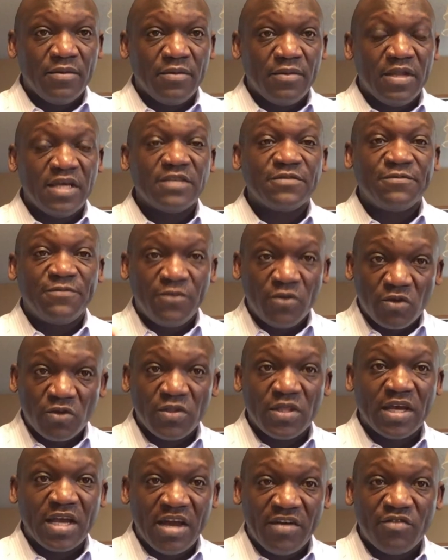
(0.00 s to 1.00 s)
Let's follow
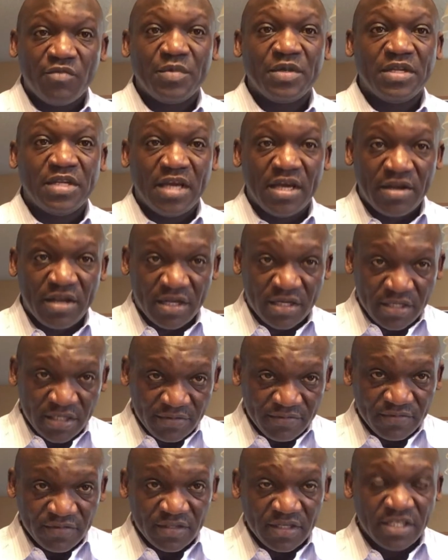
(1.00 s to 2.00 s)
the government
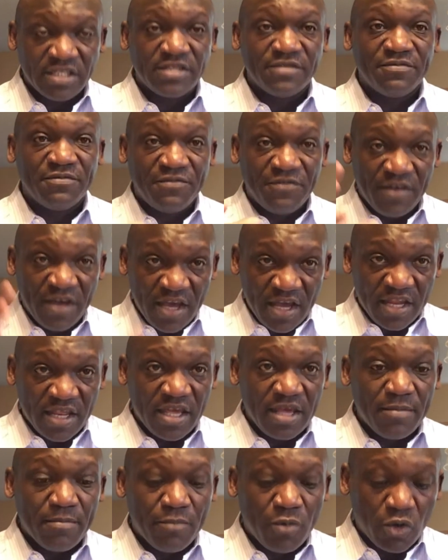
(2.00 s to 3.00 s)
directive. It's
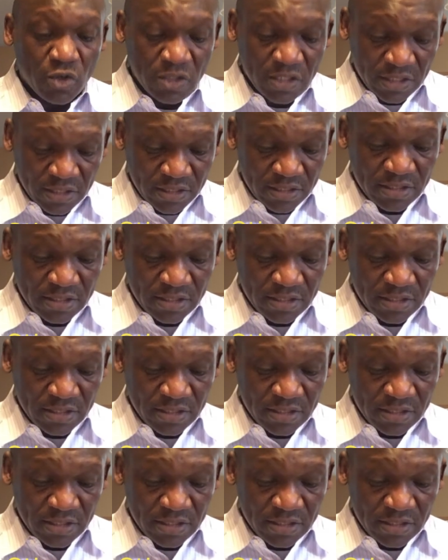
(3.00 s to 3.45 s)
very important.